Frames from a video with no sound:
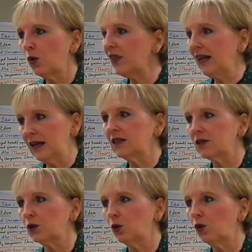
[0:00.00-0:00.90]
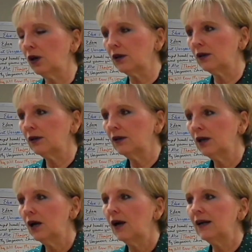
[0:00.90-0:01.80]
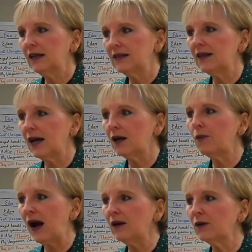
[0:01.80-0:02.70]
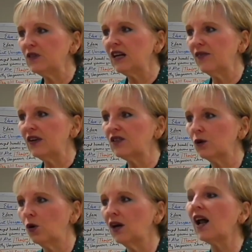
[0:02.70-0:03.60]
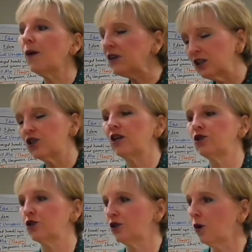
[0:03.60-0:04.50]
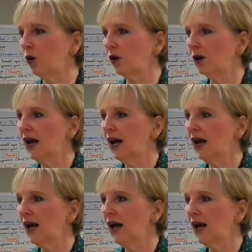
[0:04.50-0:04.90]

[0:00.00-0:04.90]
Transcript: that he is the Lord. And he's saying about himself as the Lord, I'm going to judge your soul.